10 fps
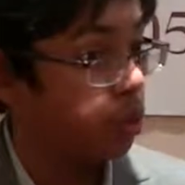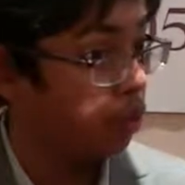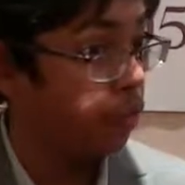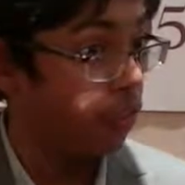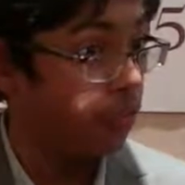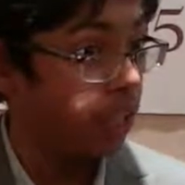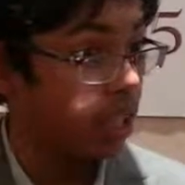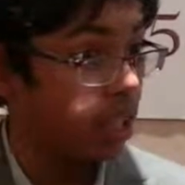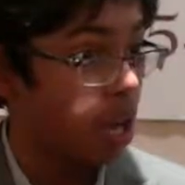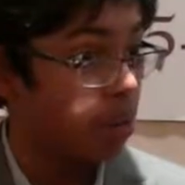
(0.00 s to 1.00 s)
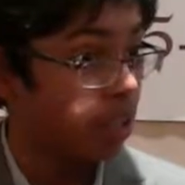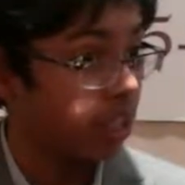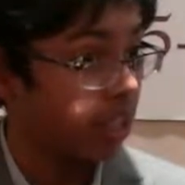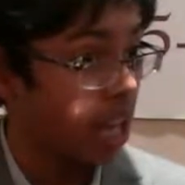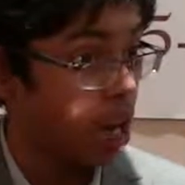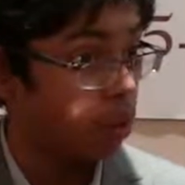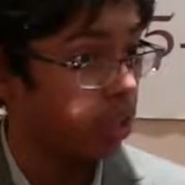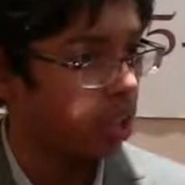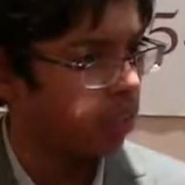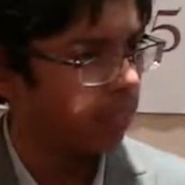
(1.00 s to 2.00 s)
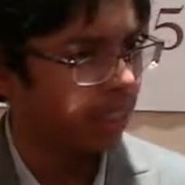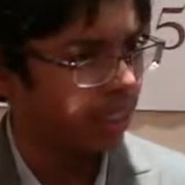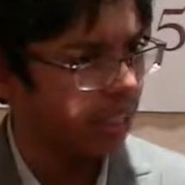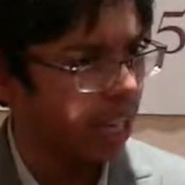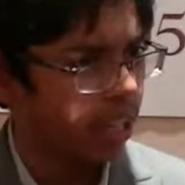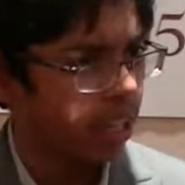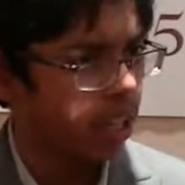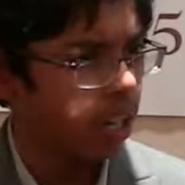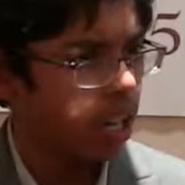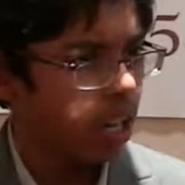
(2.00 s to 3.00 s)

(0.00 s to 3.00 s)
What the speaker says: 250 kilometers an hour a risk taker,